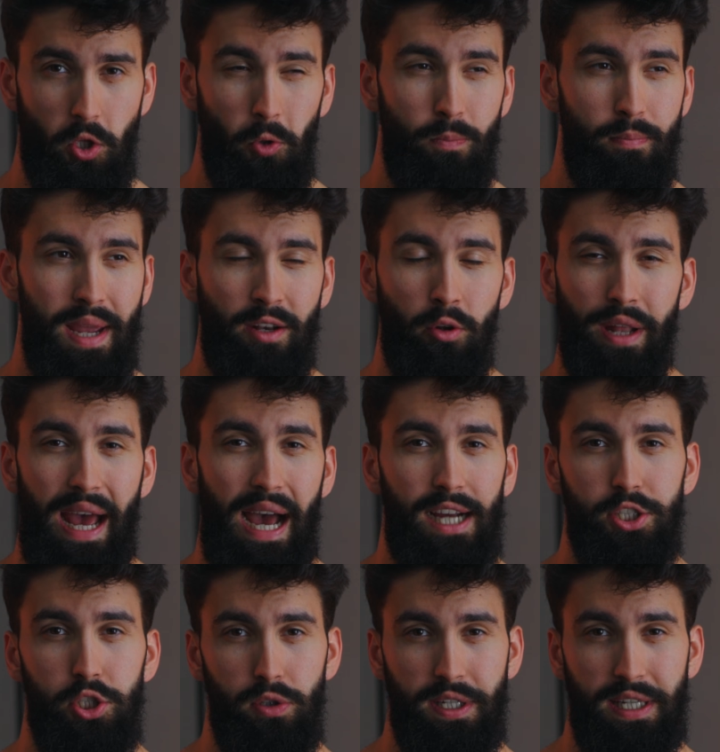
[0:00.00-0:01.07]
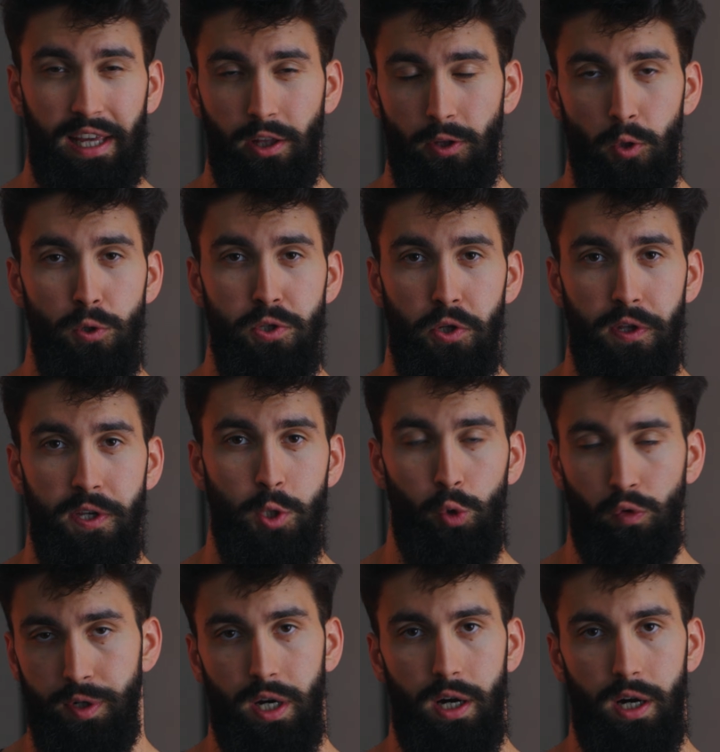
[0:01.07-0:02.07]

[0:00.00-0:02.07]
you may not actually get used to this over